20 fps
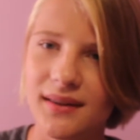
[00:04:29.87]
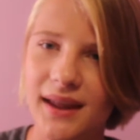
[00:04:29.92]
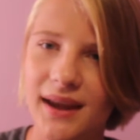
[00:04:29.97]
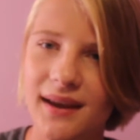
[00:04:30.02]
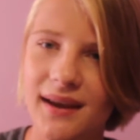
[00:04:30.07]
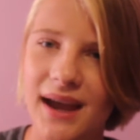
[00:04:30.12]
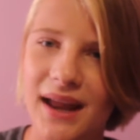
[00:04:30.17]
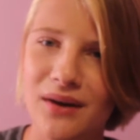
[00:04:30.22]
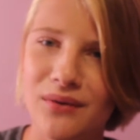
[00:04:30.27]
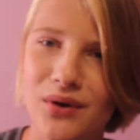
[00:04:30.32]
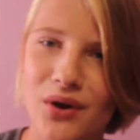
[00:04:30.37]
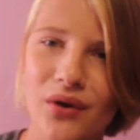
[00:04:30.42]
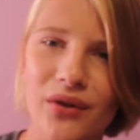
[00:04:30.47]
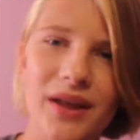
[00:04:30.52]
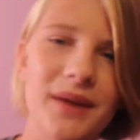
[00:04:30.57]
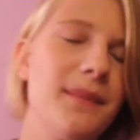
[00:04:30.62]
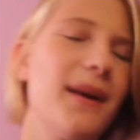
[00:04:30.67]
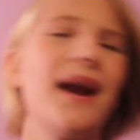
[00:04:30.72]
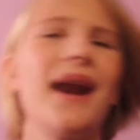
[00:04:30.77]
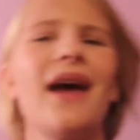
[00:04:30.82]
like, I don't know,
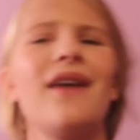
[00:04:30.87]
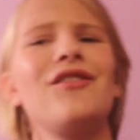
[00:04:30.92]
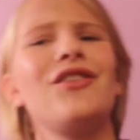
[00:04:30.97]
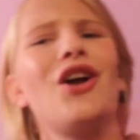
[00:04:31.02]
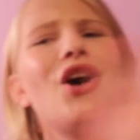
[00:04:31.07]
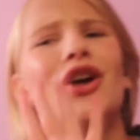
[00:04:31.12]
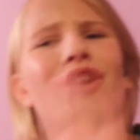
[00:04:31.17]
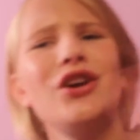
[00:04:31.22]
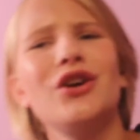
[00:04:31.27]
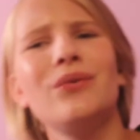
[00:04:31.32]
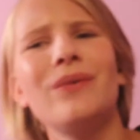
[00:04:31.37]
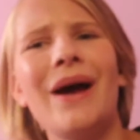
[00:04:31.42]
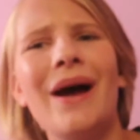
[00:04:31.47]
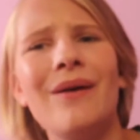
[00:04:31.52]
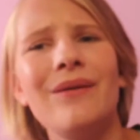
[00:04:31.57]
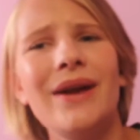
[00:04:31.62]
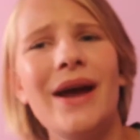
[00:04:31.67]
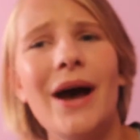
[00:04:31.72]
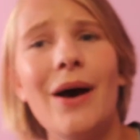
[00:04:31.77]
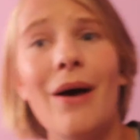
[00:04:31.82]
they might have it all year
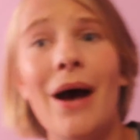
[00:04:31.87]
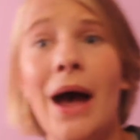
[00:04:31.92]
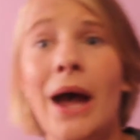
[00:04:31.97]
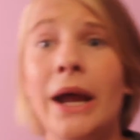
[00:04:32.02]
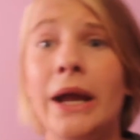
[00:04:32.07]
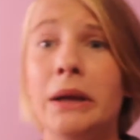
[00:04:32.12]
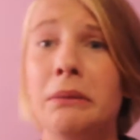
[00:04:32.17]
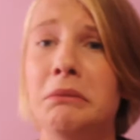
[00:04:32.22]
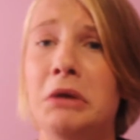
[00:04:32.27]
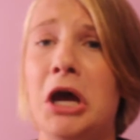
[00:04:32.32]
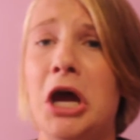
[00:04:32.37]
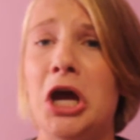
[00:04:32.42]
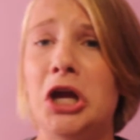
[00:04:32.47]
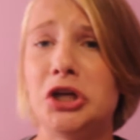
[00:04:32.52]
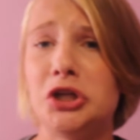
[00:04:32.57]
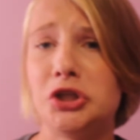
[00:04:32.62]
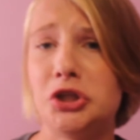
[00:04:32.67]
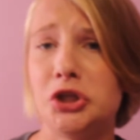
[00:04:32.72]
round now, I am not